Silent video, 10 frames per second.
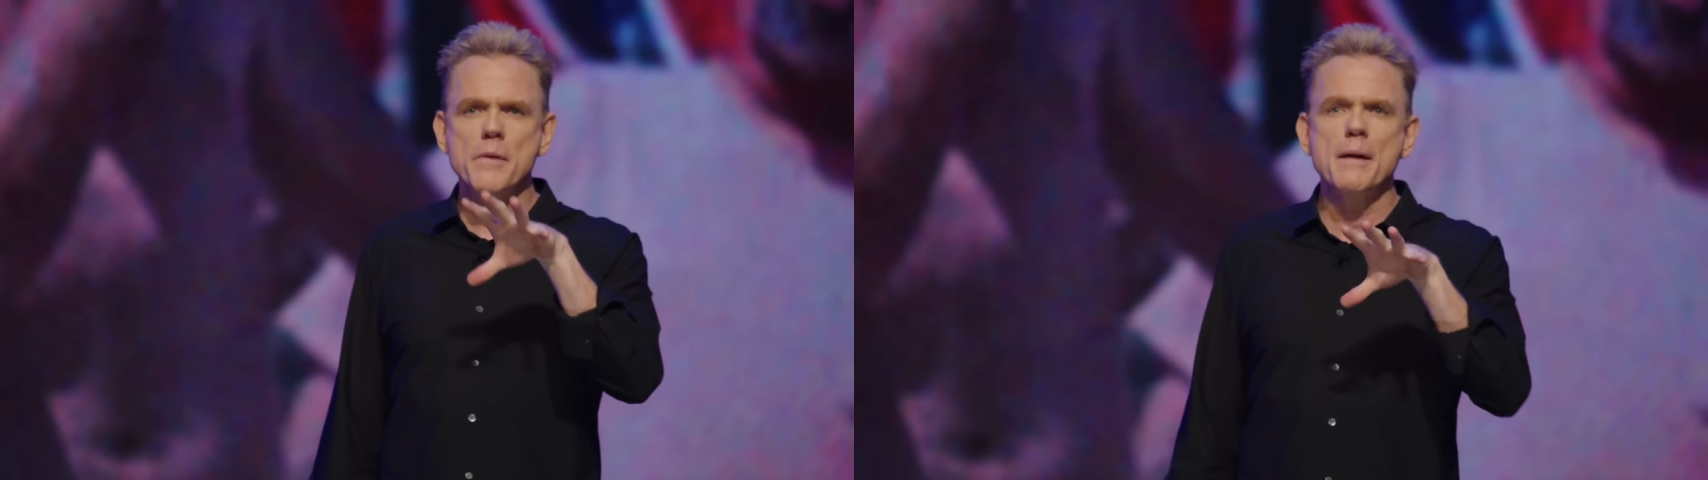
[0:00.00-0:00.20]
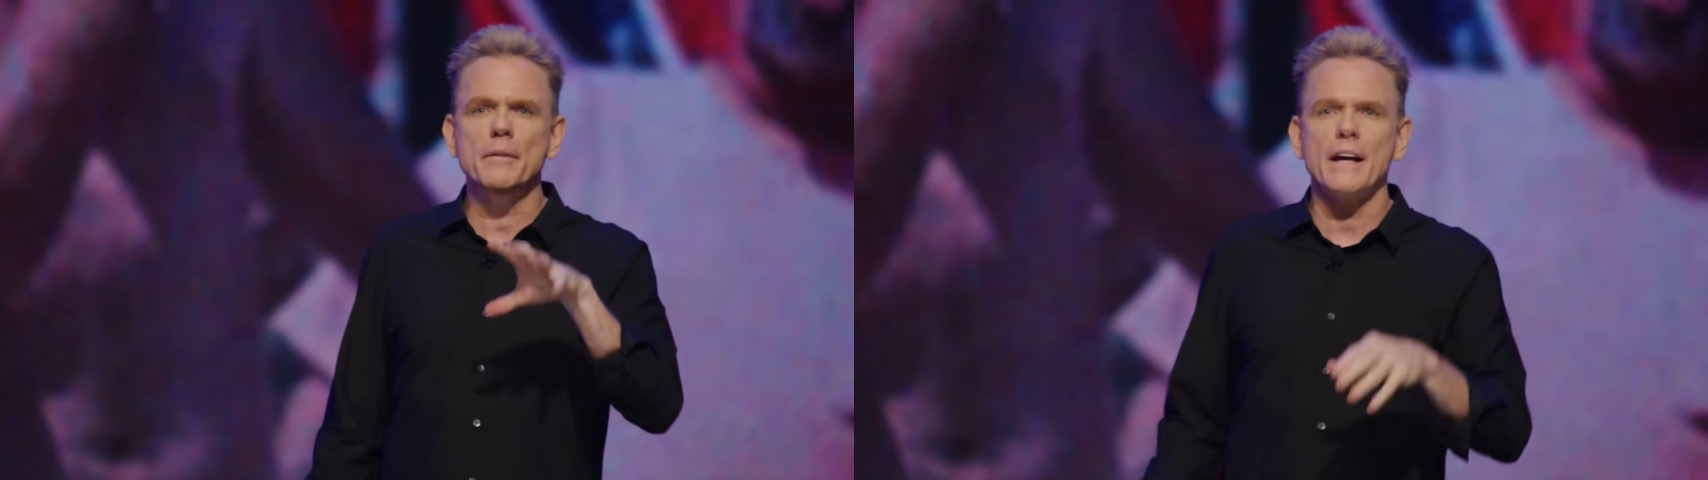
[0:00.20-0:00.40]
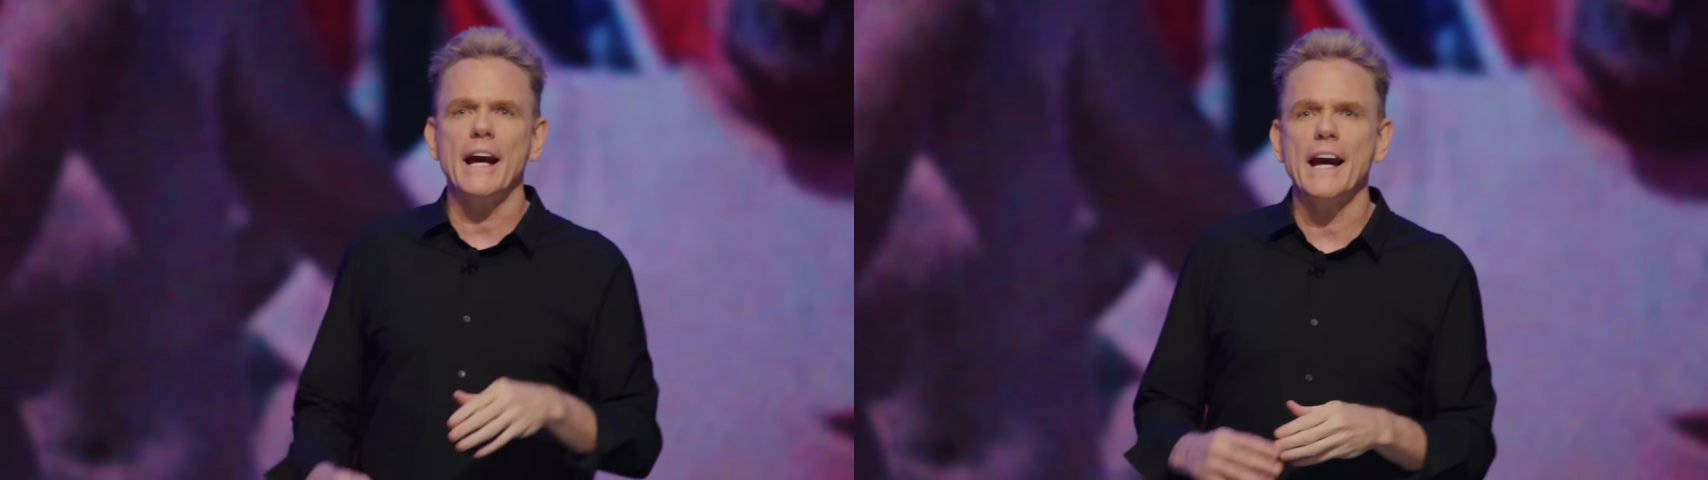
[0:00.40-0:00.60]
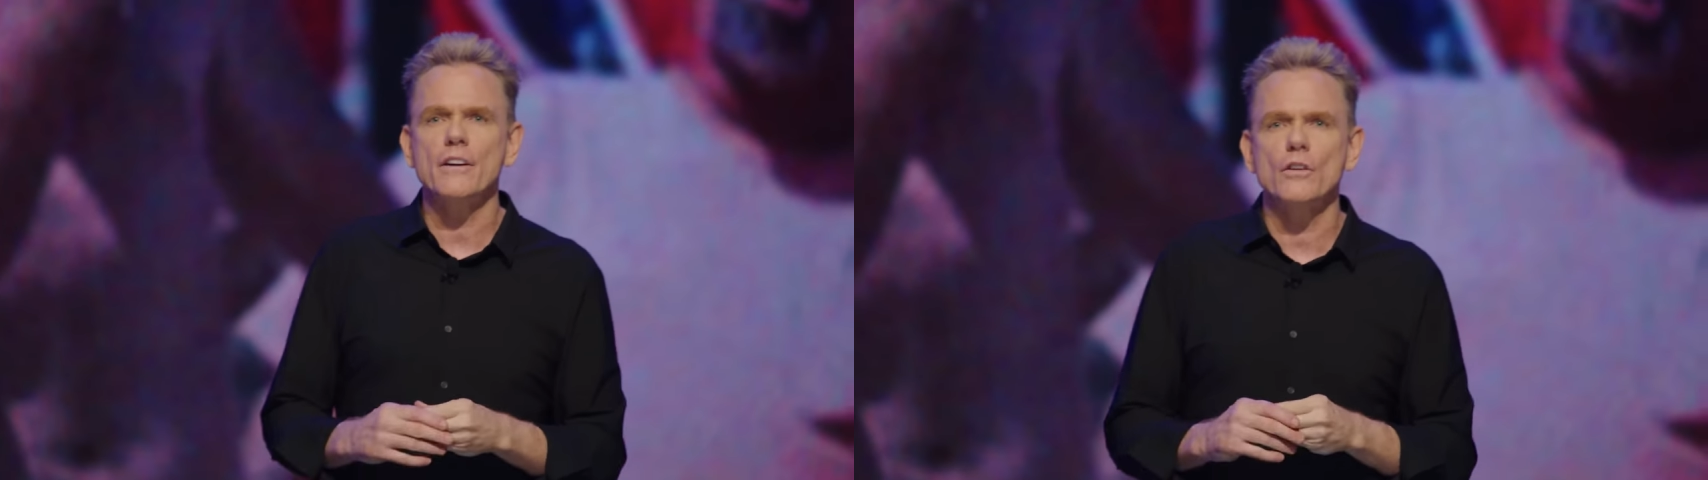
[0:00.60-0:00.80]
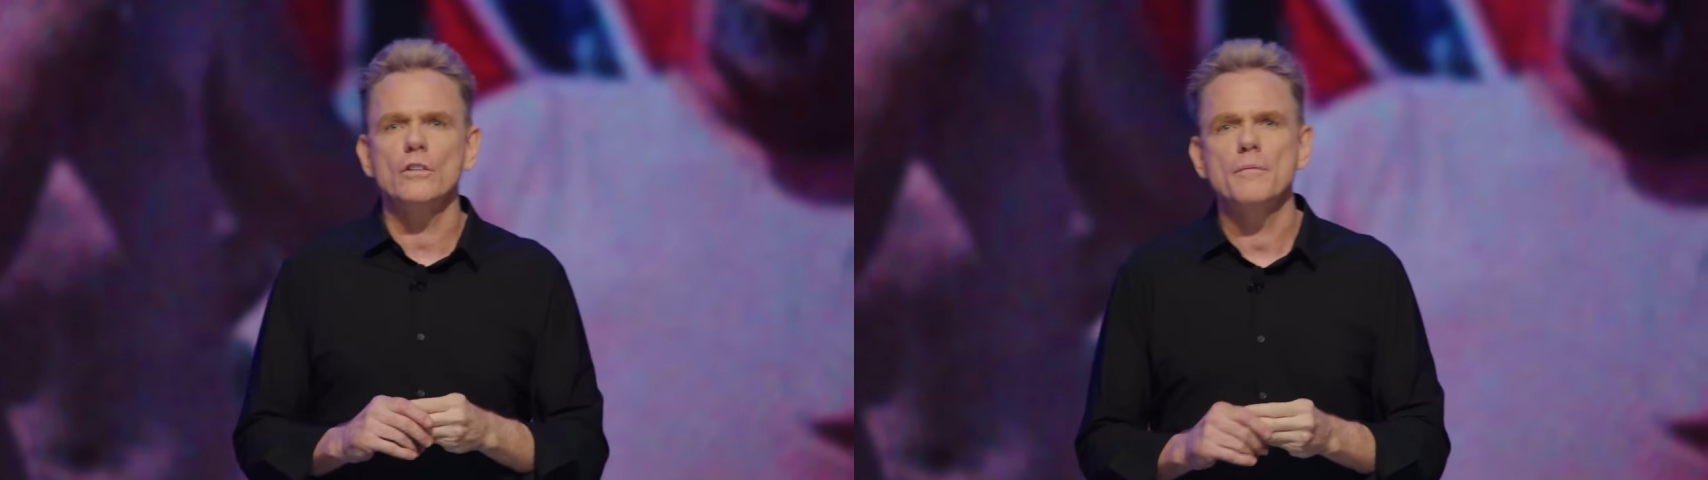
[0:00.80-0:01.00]
be able to
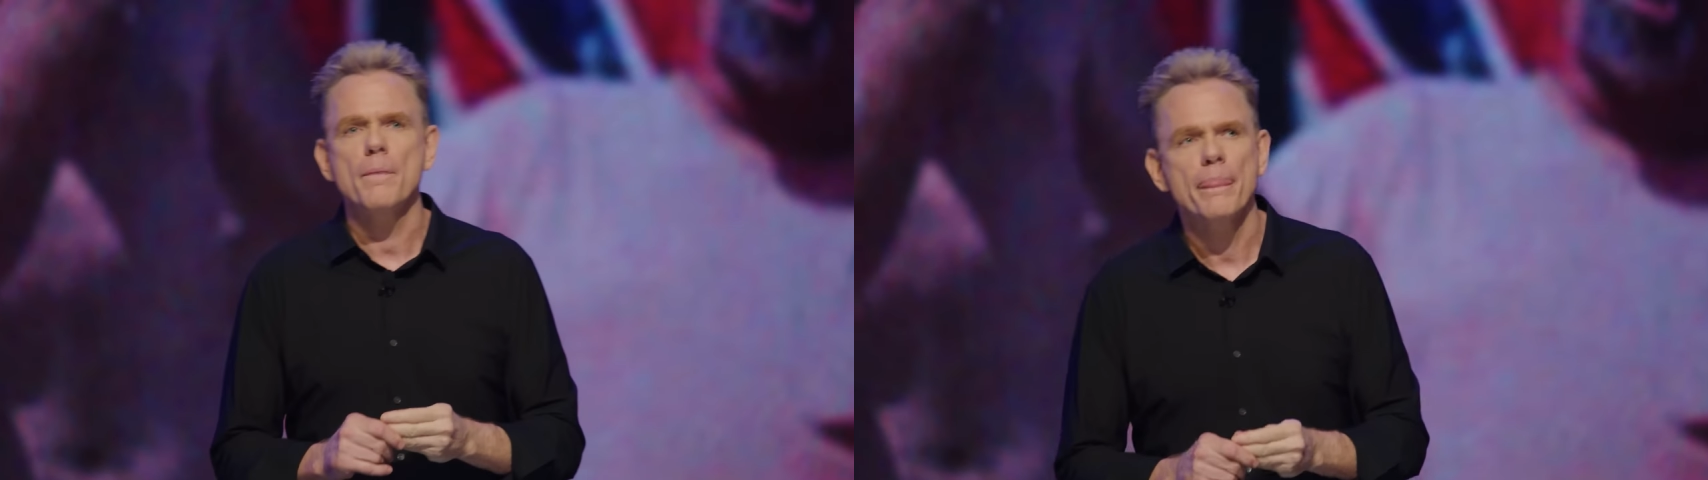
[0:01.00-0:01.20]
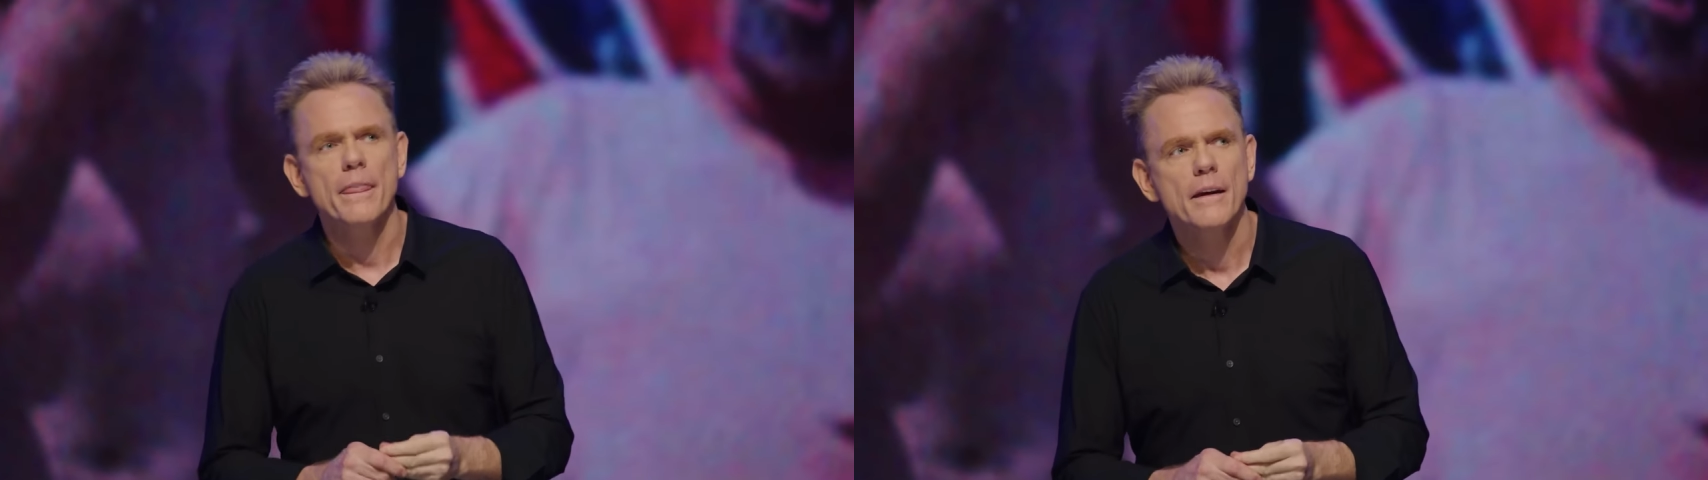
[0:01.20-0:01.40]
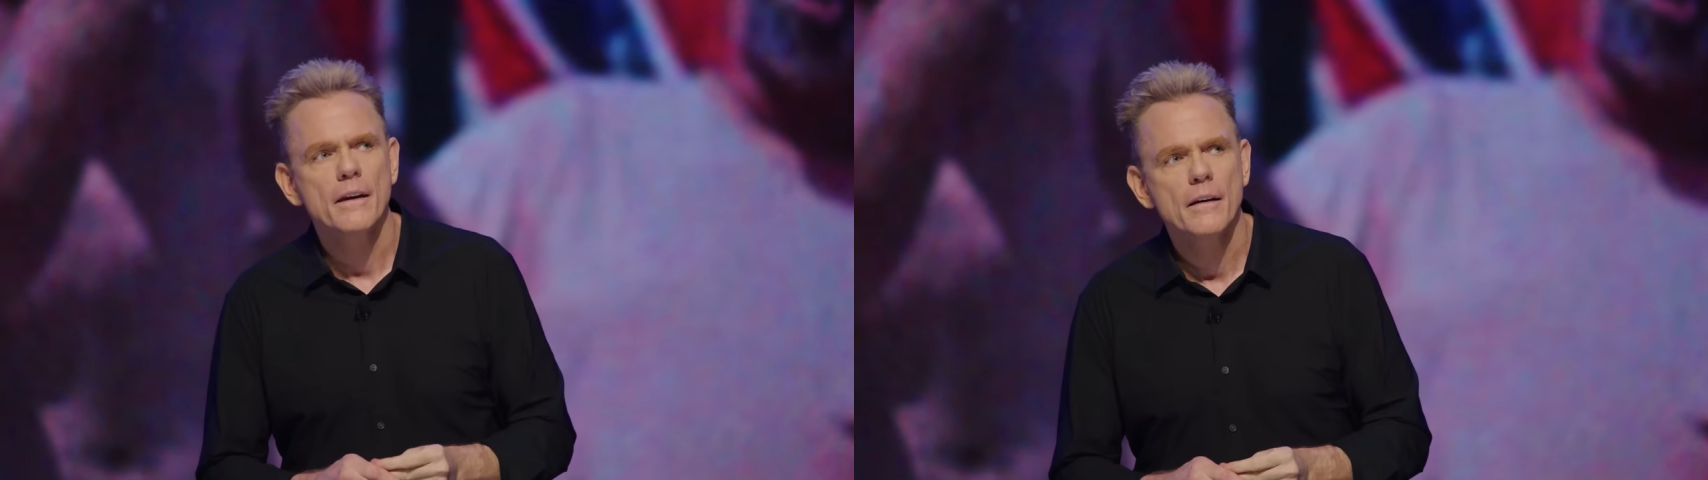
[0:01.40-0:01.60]
handle